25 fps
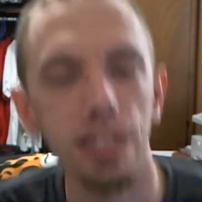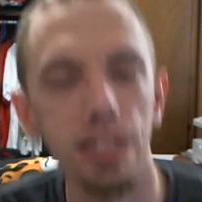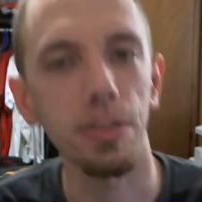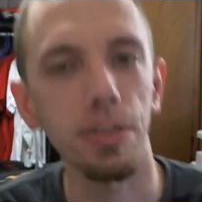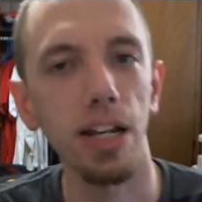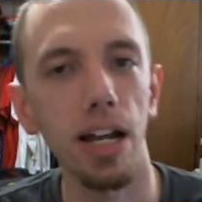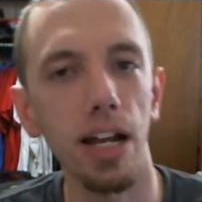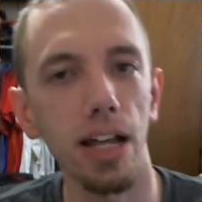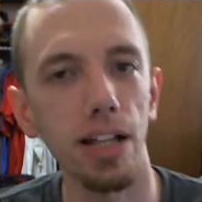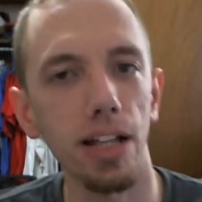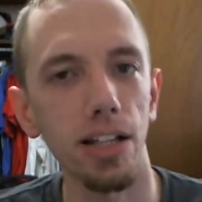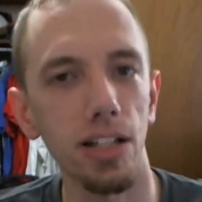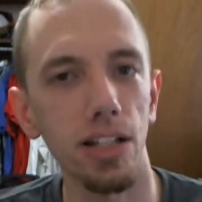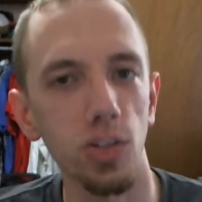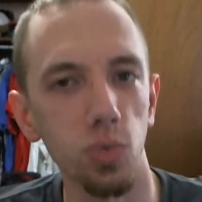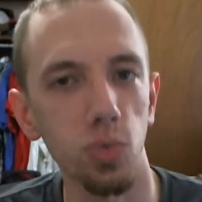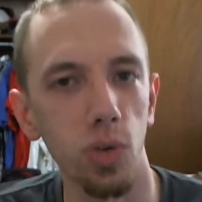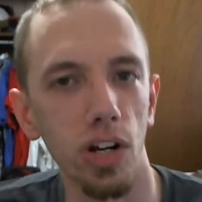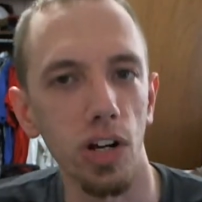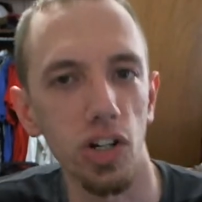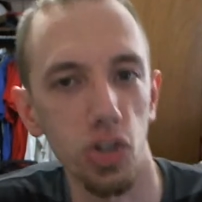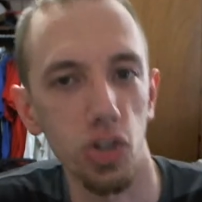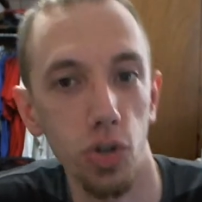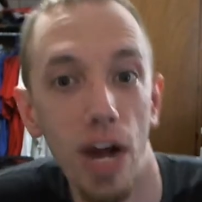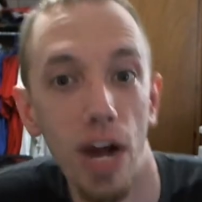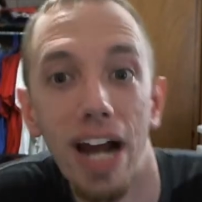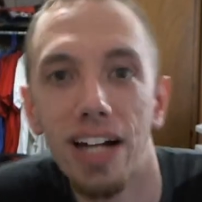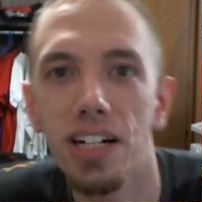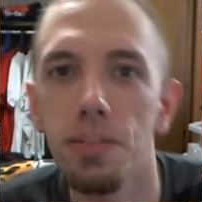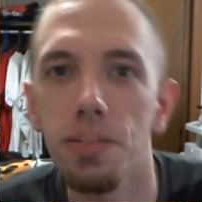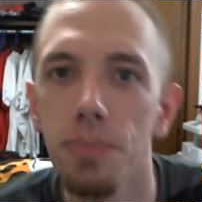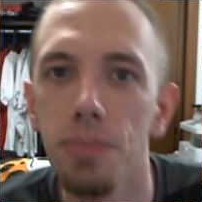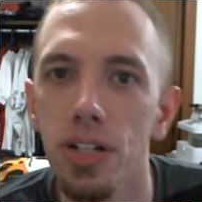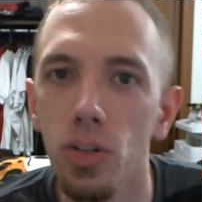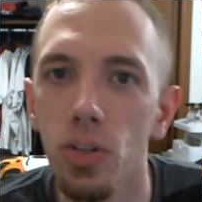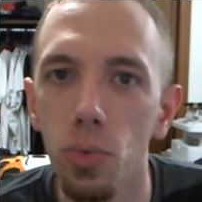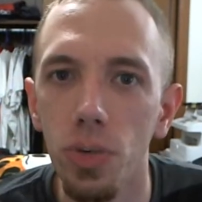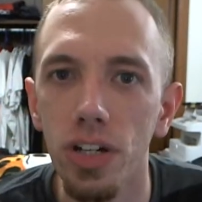I mean, it's what attracted
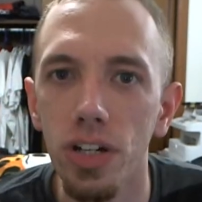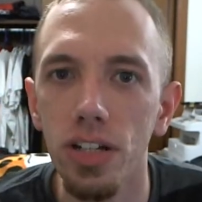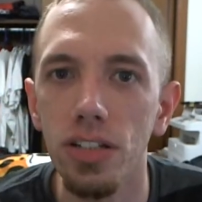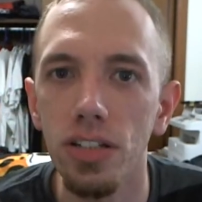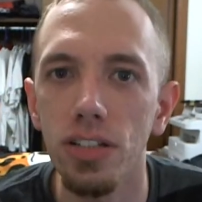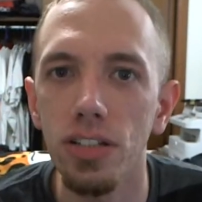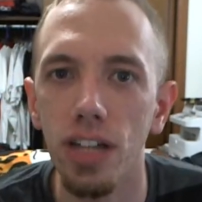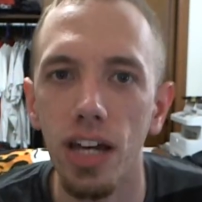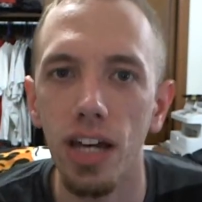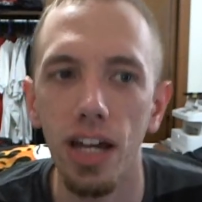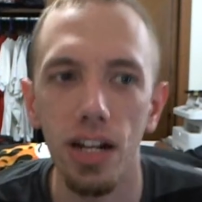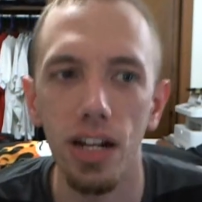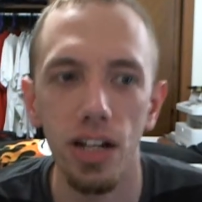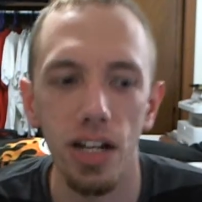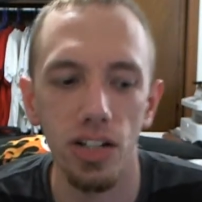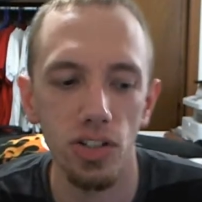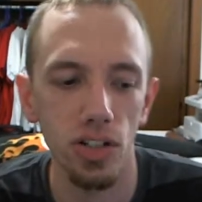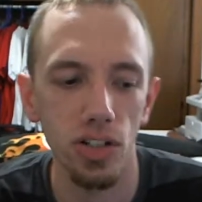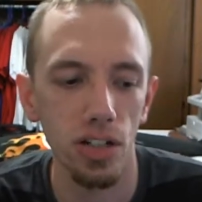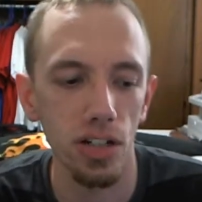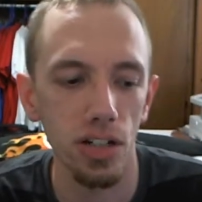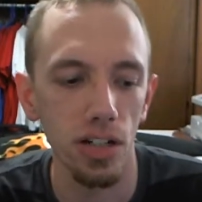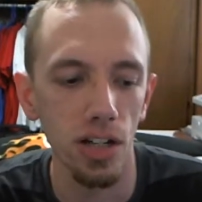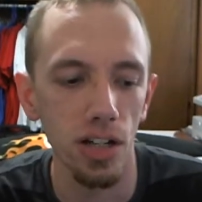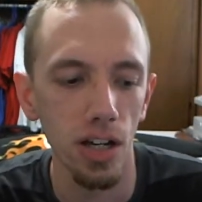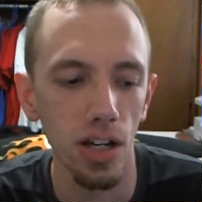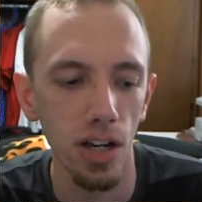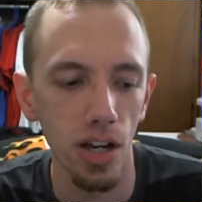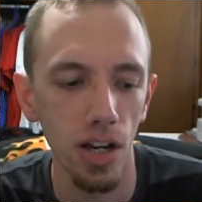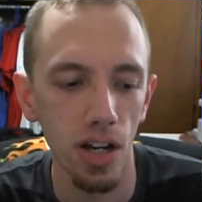me to Weeds. I kind of got to